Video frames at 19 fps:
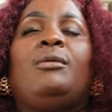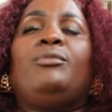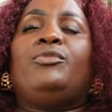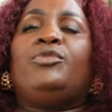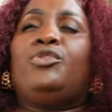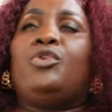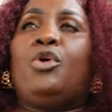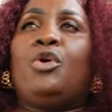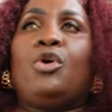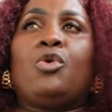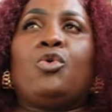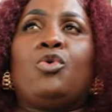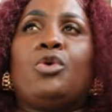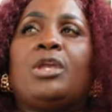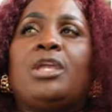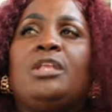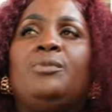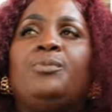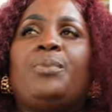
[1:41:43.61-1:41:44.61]
No
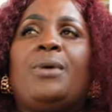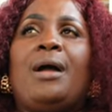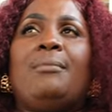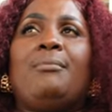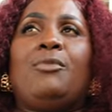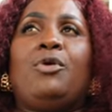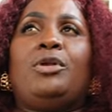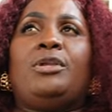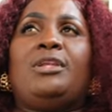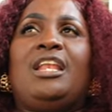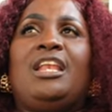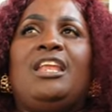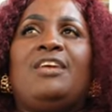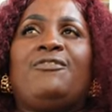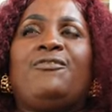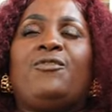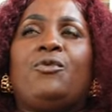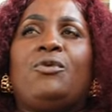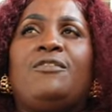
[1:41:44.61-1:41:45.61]
cooking on Monday
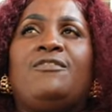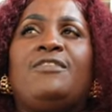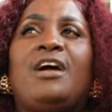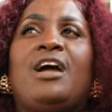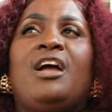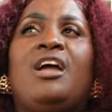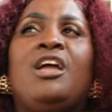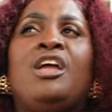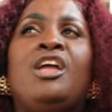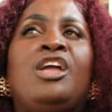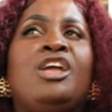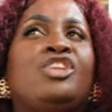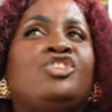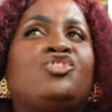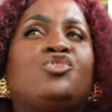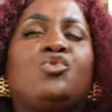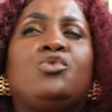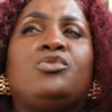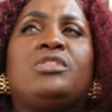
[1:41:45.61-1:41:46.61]
leftover.
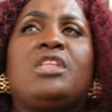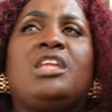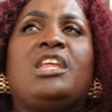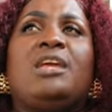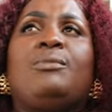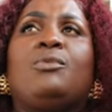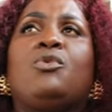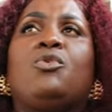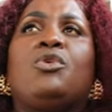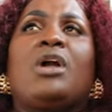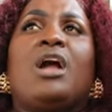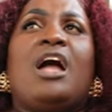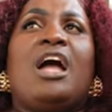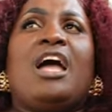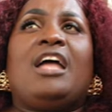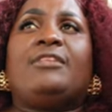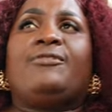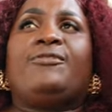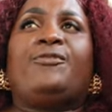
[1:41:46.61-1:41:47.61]
Tuesday them cook
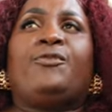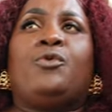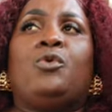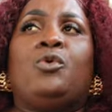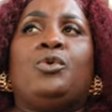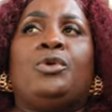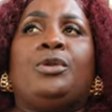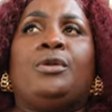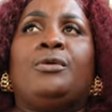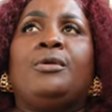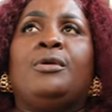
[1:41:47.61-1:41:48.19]
hard food.